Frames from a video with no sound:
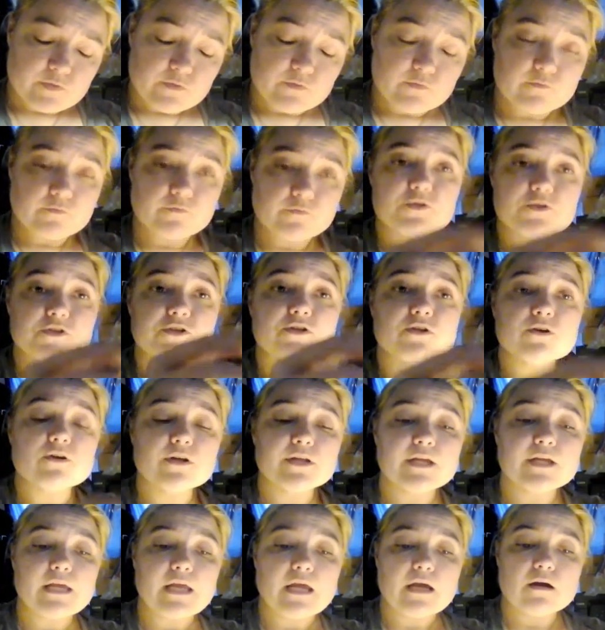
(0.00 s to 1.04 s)
For
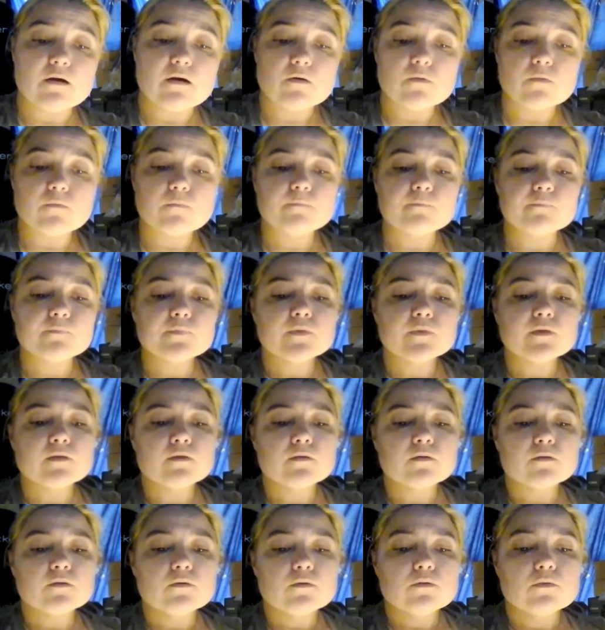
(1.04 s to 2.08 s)
starting out,
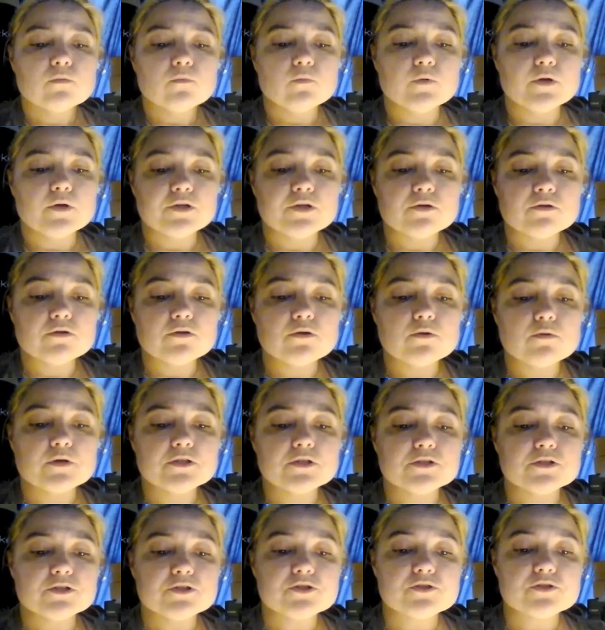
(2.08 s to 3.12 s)
when you're going
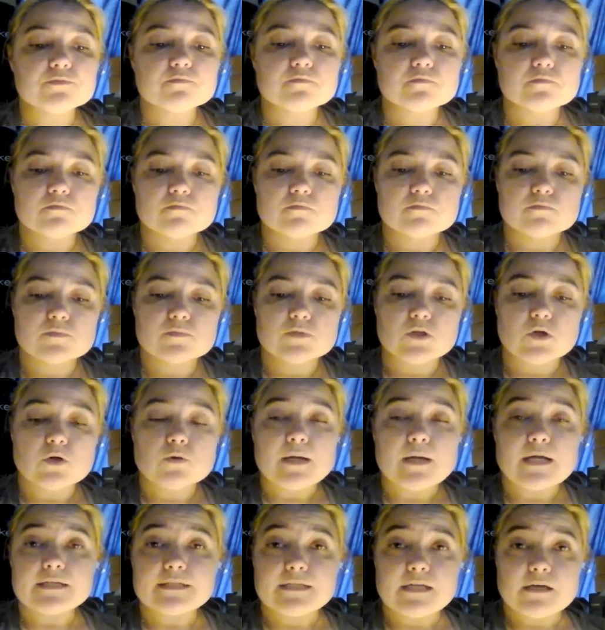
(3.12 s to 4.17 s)
to go
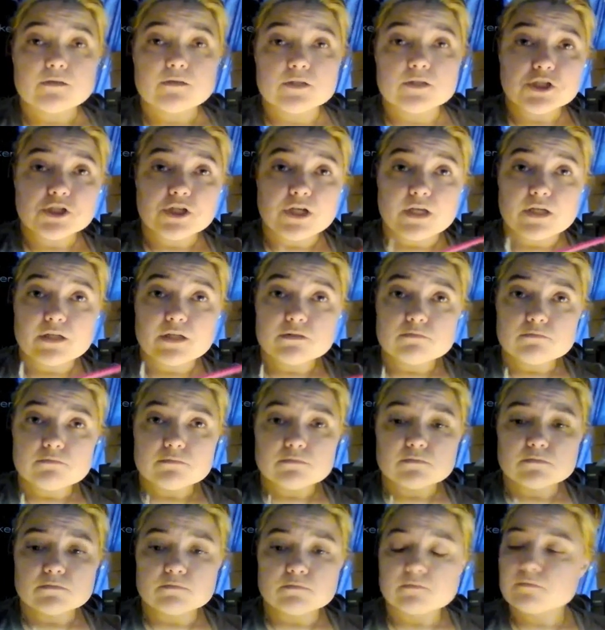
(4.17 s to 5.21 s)
back down the chain,
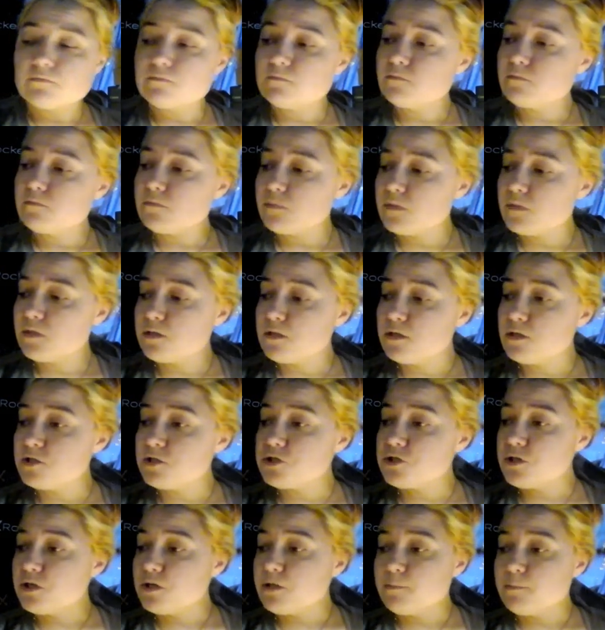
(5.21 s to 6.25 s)
because
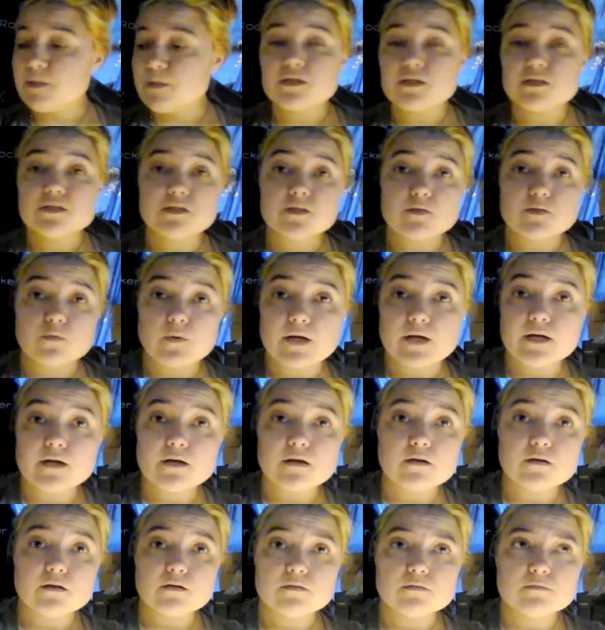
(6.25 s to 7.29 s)
you're going to make a
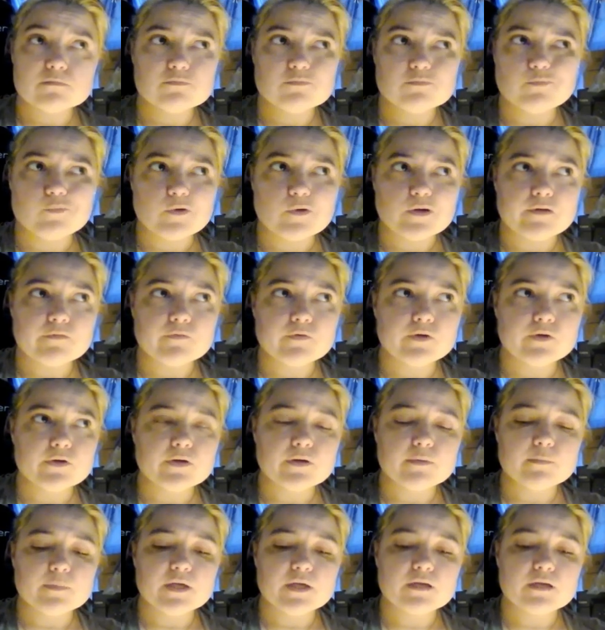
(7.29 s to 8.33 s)
square or whatever you're going
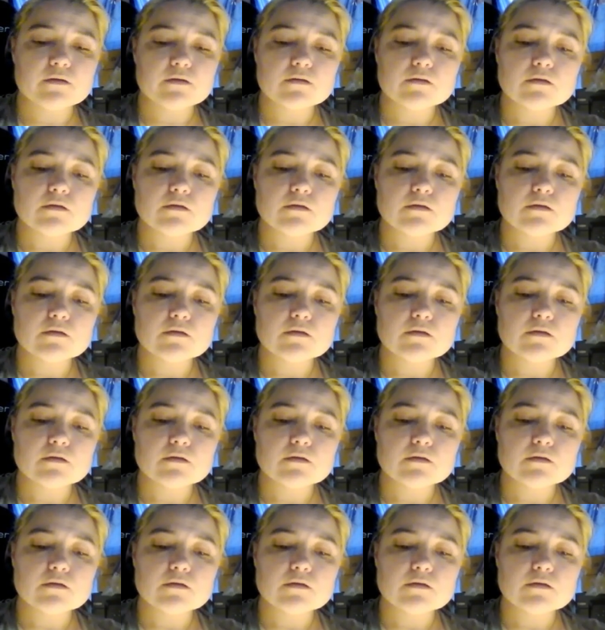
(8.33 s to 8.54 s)
to make,